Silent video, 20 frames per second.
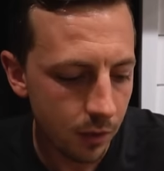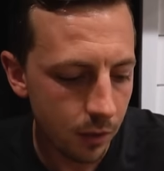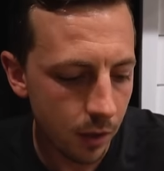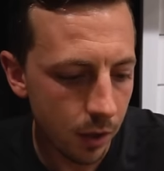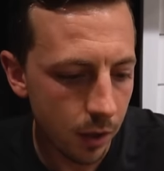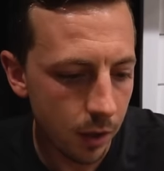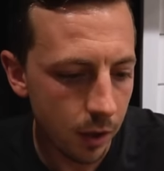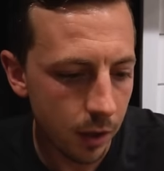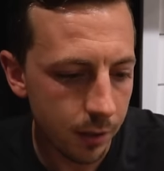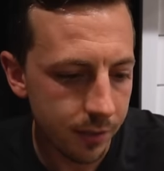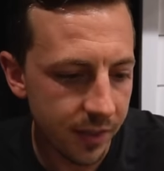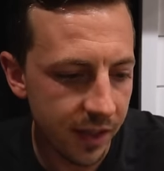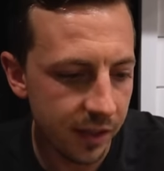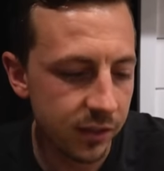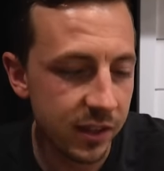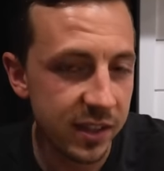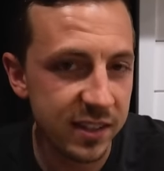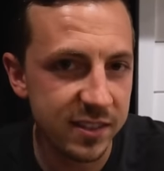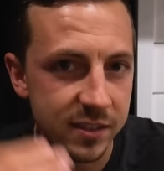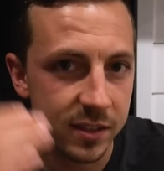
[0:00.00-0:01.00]
that
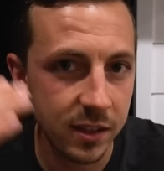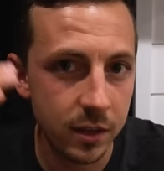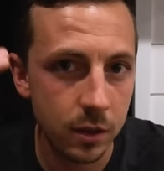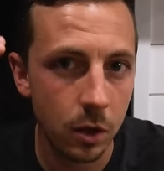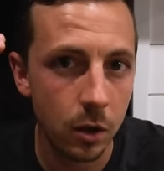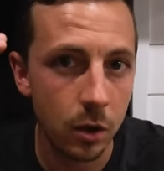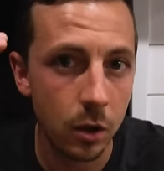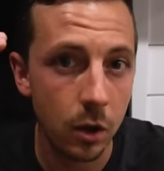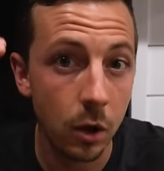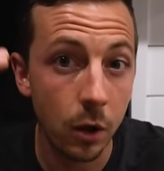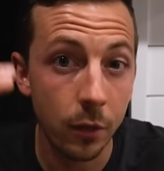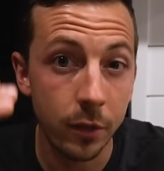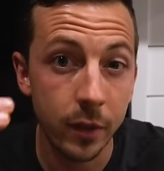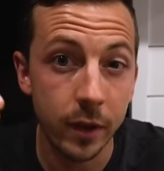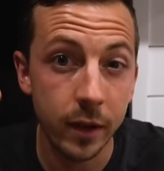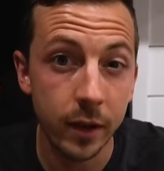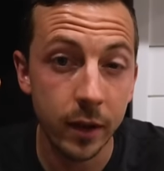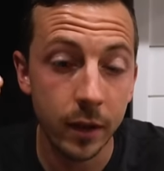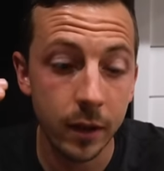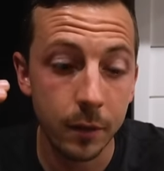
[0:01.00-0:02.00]
listed all
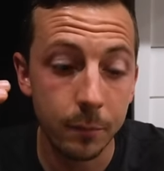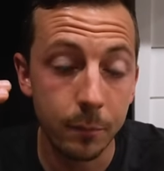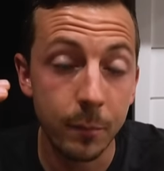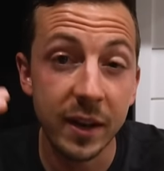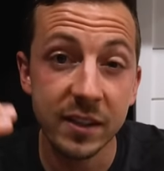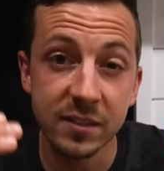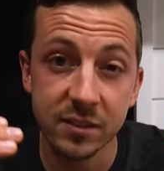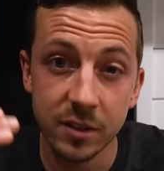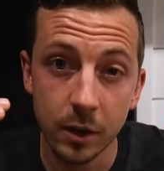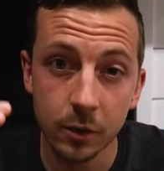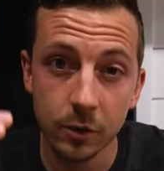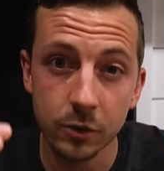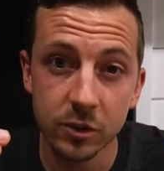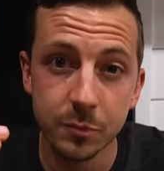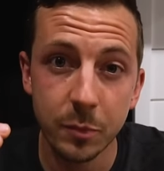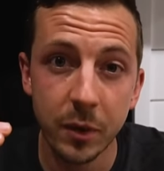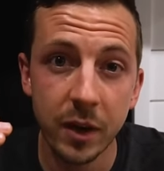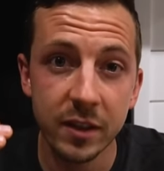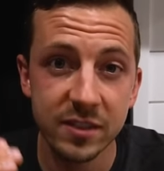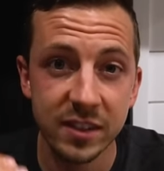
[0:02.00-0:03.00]
the best taco
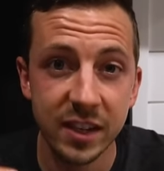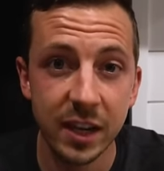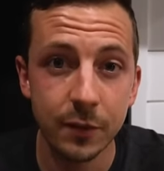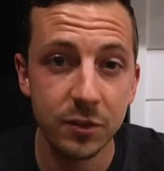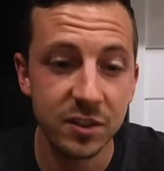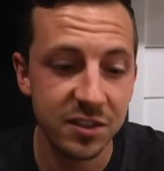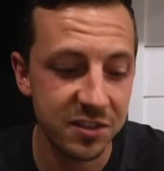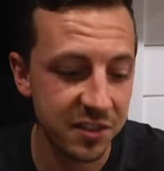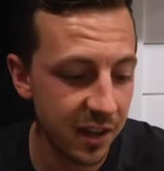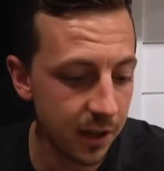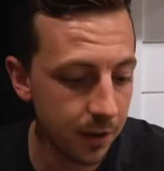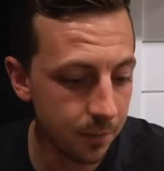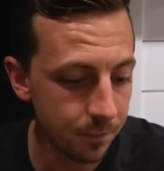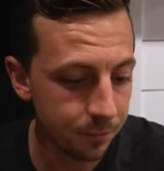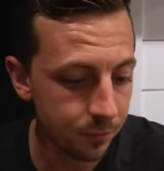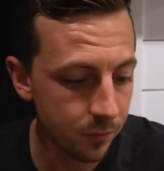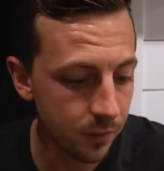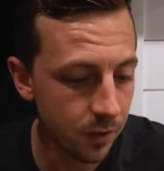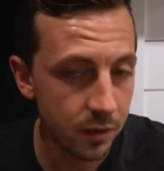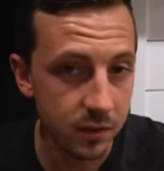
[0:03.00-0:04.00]
spots in every state,
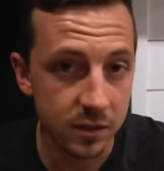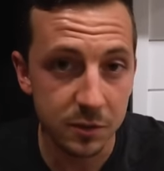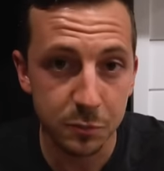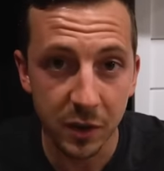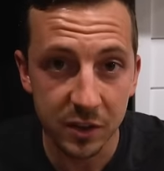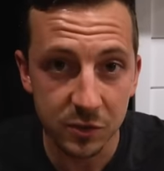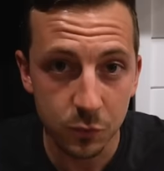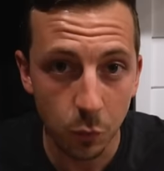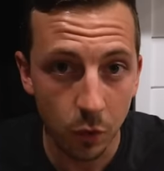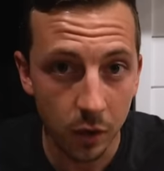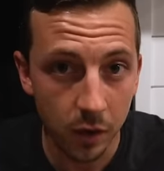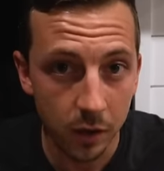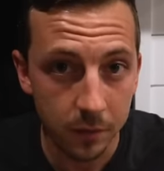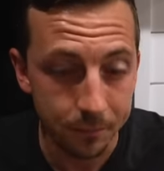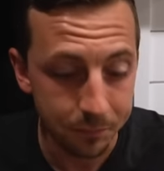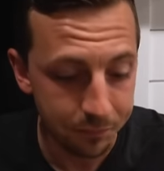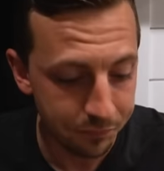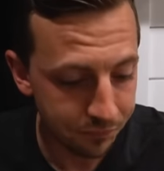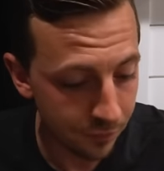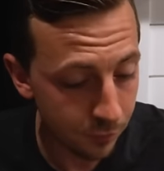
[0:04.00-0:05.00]
and this place won
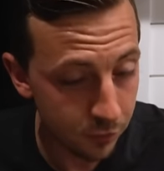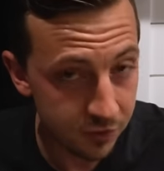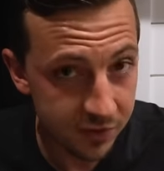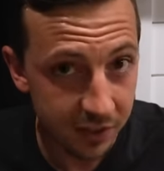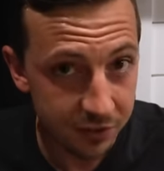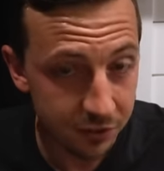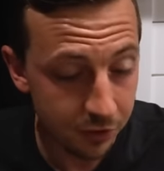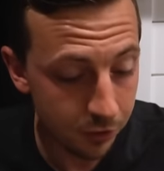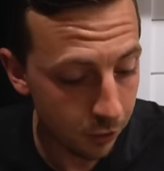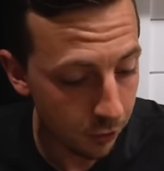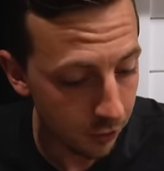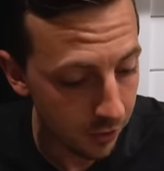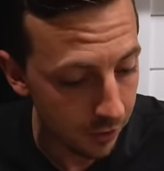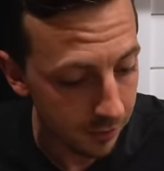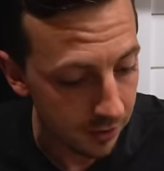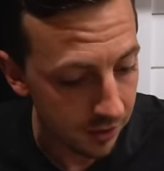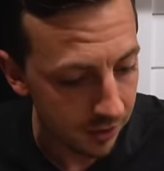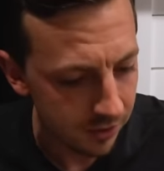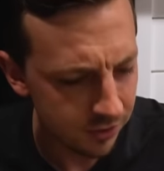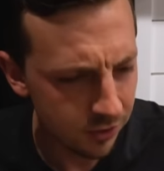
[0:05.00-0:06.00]
for South Dakota.
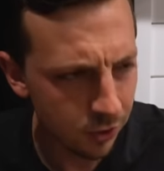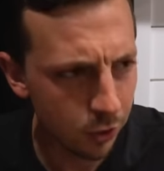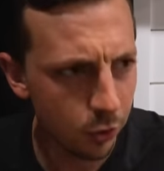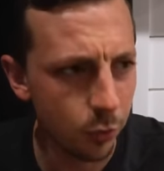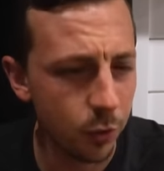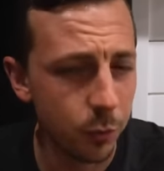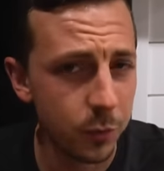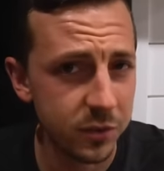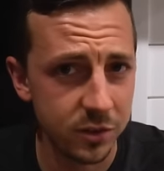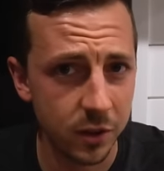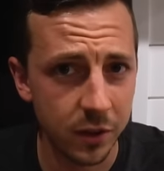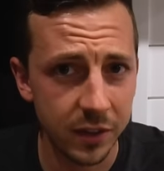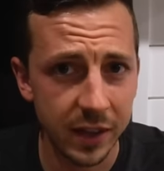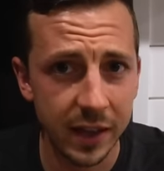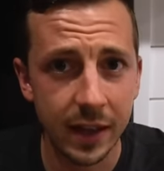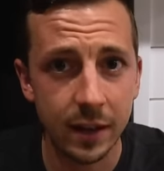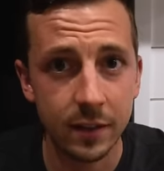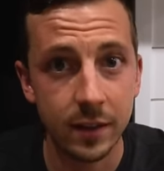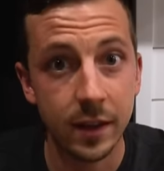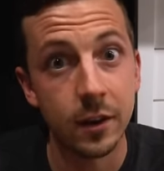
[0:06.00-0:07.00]
So when we saw
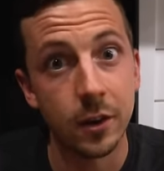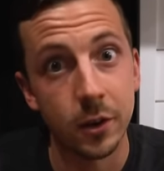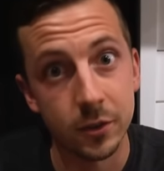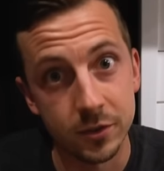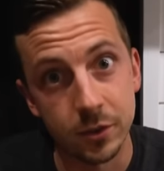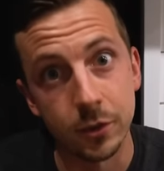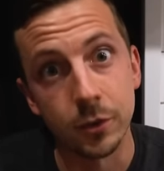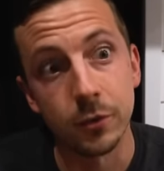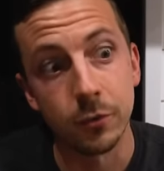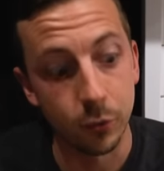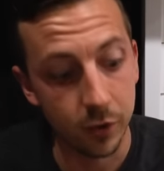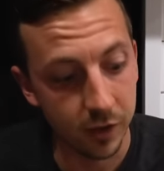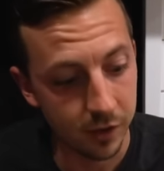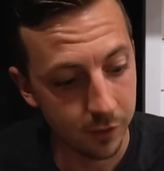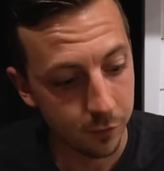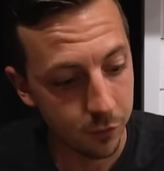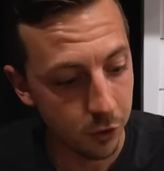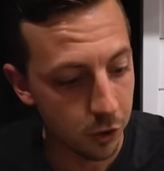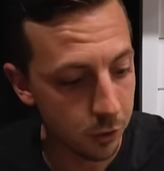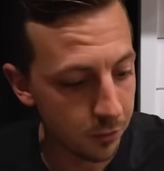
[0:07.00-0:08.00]
that, that also
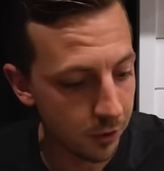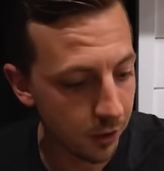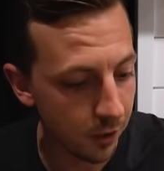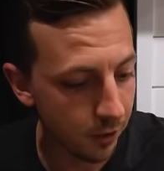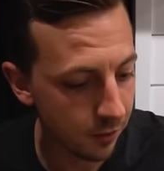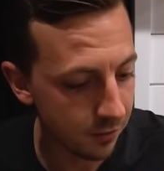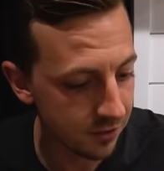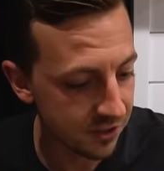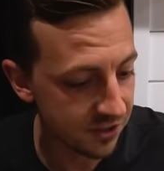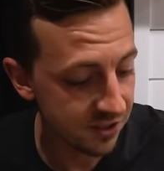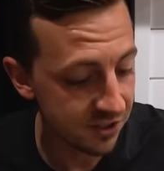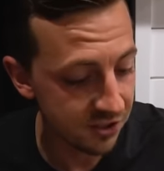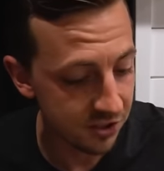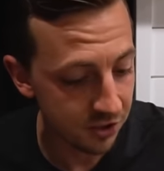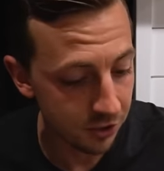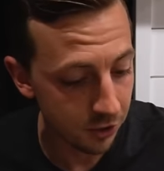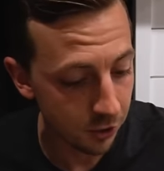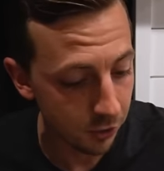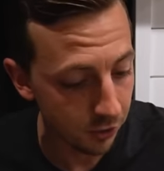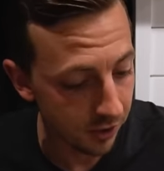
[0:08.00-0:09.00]
reconfirmed our decision
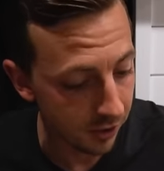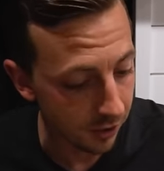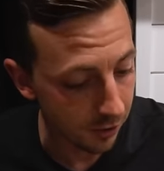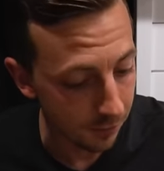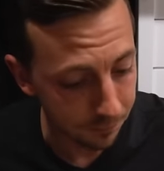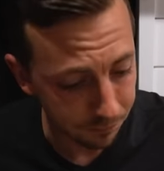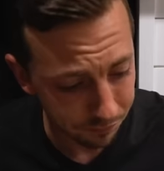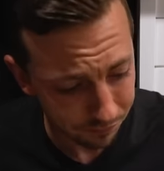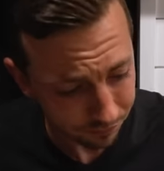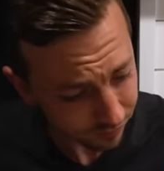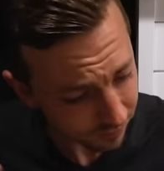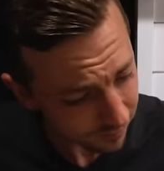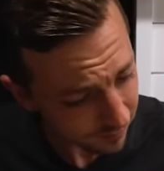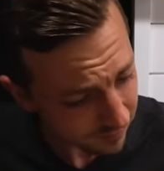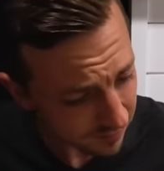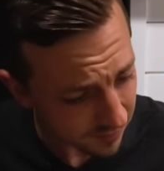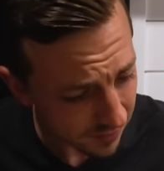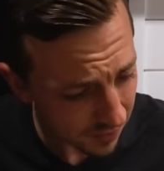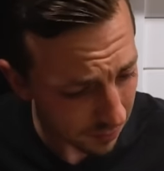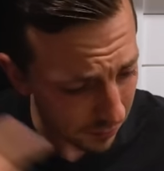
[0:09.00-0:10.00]
to go here.
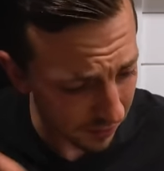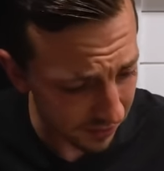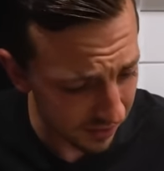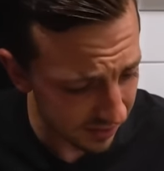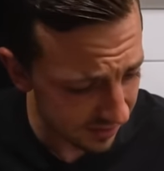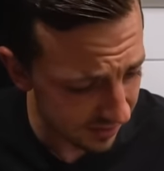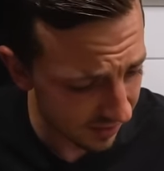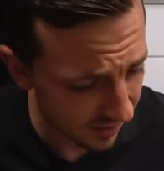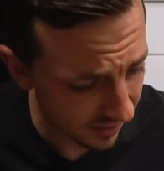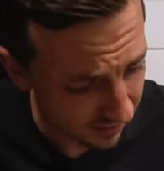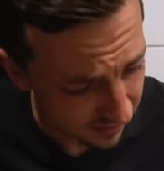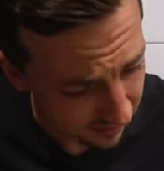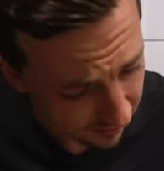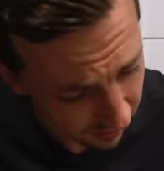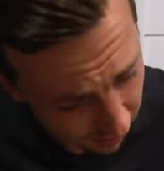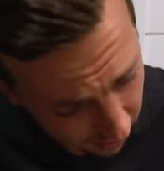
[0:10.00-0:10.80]
But this thing is